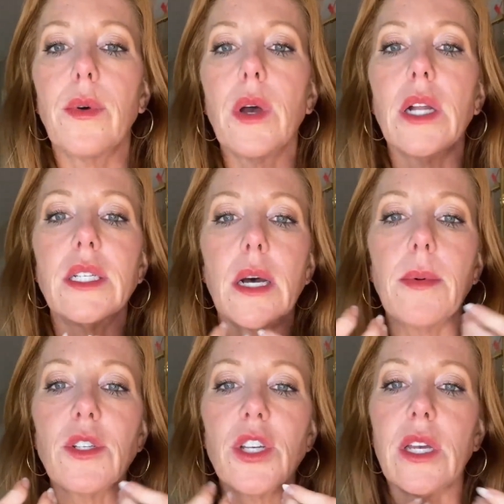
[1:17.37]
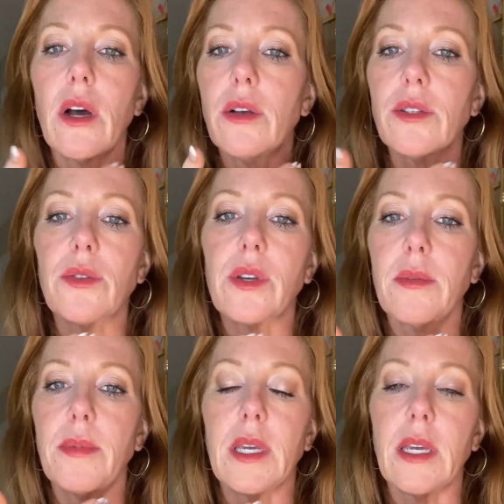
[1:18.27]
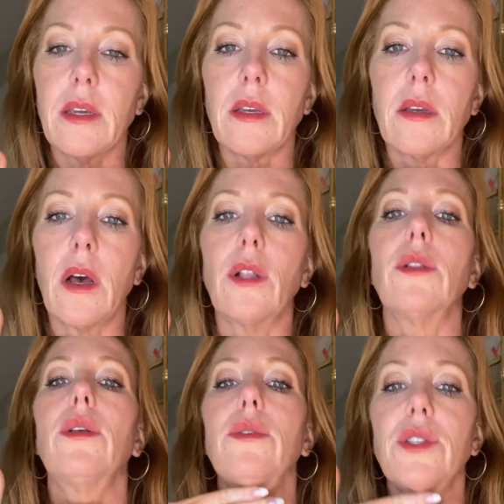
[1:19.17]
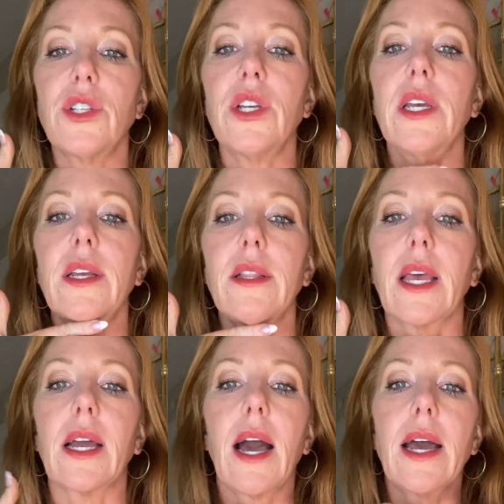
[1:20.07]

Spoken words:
a double chin also can be a loose chin. Like